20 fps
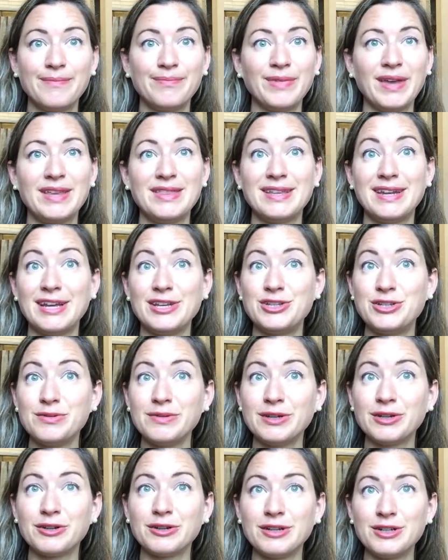And then I do
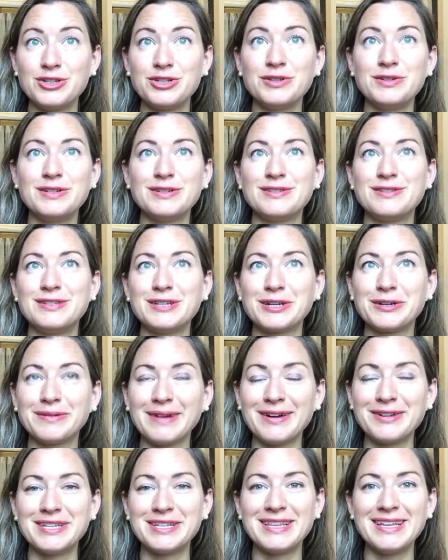encourage you to stick
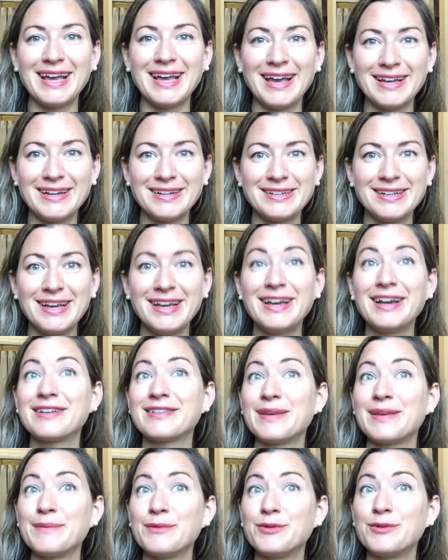around to the end
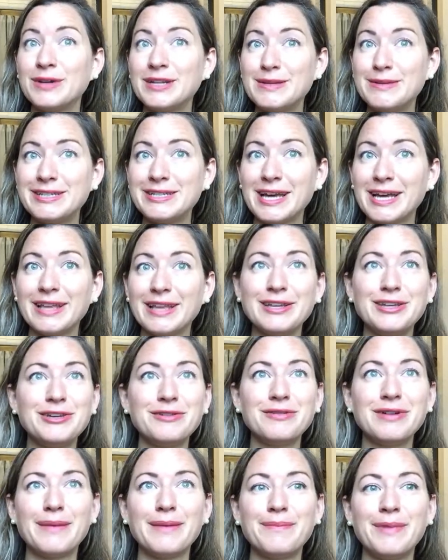because I'm going to be telling
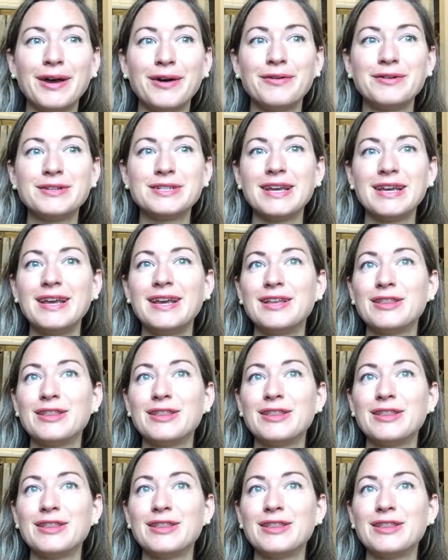you about